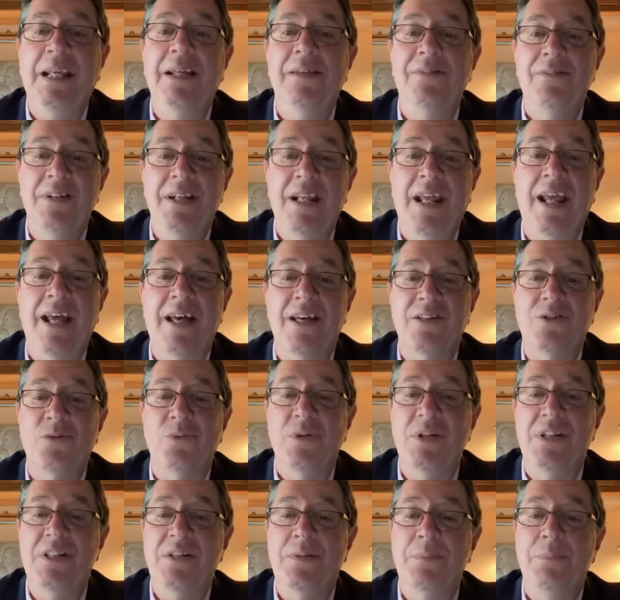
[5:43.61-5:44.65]
even as
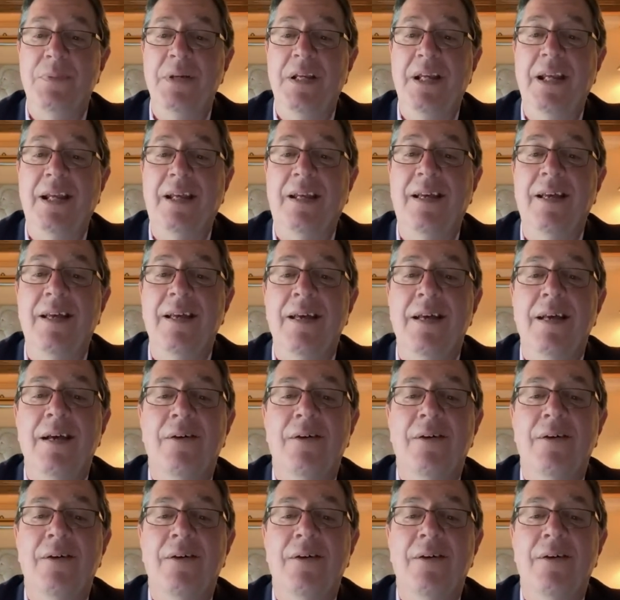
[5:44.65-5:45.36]
we speak.